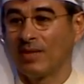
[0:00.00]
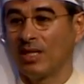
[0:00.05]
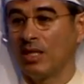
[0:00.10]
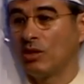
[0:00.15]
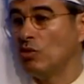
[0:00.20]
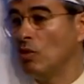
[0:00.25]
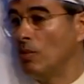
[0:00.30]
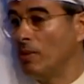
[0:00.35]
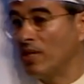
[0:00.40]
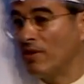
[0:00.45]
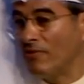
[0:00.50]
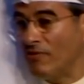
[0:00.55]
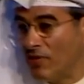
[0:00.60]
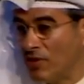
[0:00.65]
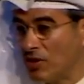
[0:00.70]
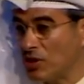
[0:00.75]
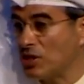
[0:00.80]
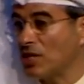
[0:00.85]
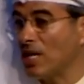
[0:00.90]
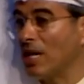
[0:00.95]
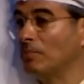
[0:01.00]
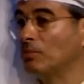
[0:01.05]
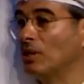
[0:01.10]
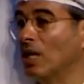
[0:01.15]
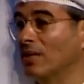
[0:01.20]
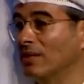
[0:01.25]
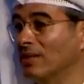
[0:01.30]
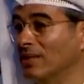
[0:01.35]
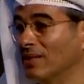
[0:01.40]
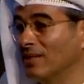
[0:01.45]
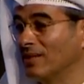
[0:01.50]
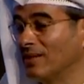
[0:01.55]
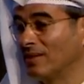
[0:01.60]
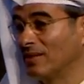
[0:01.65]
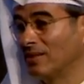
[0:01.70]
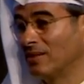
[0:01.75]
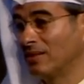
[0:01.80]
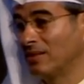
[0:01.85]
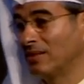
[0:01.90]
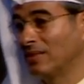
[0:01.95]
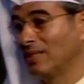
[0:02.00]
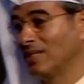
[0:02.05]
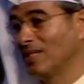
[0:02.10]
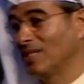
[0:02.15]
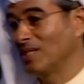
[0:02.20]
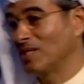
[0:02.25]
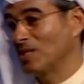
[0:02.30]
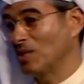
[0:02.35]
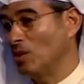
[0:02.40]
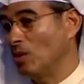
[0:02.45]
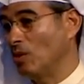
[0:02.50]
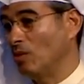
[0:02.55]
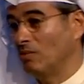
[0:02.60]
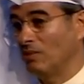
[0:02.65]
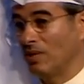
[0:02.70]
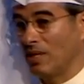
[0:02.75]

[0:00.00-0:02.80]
It will be the first time done. So